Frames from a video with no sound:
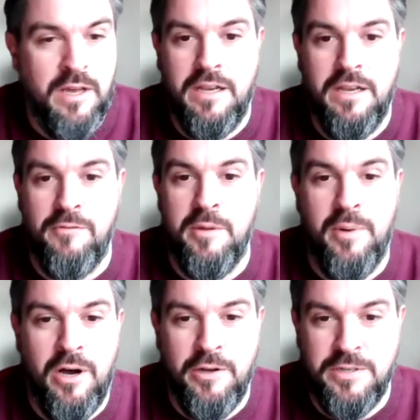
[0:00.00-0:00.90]
lovely
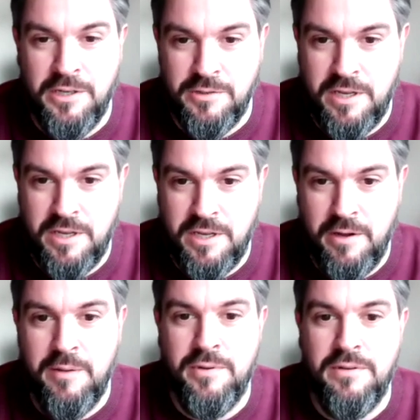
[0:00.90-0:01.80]
apart hotels
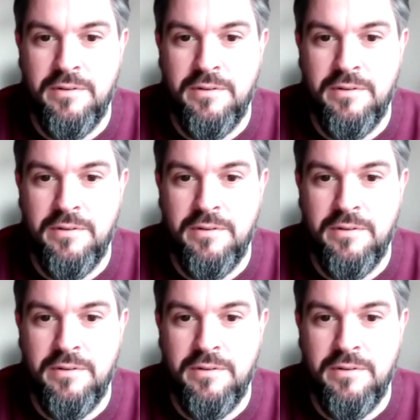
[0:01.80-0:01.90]
going up,